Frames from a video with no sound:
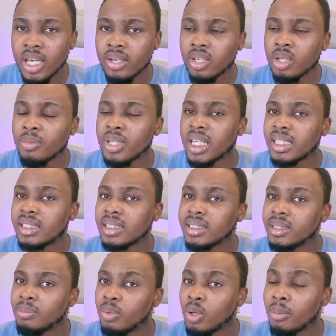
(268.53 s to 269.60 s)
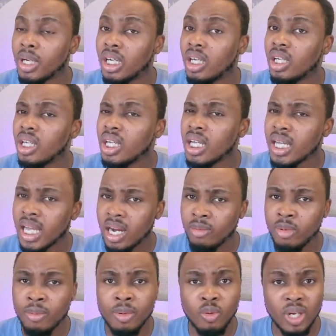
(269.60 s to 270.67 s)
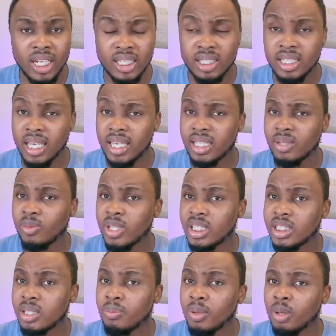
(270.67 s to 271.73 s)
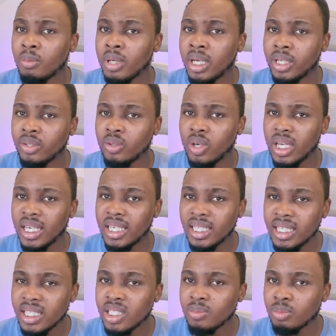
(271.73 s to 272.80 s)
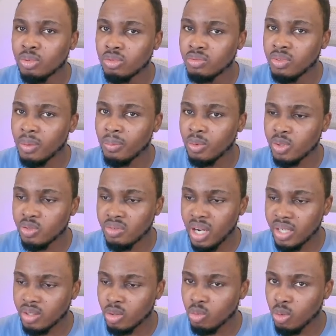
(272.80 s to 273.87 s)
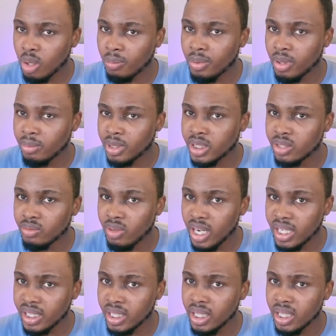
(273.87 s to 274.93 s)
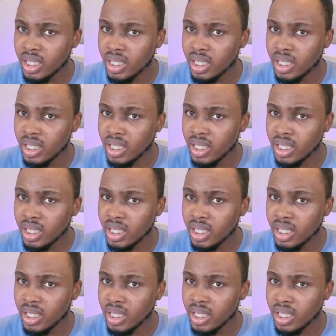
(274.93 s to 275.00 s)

You're going to be getting a diploma. And remember what I said, with a diploma, you're eligible for a postgraduate work permit, right?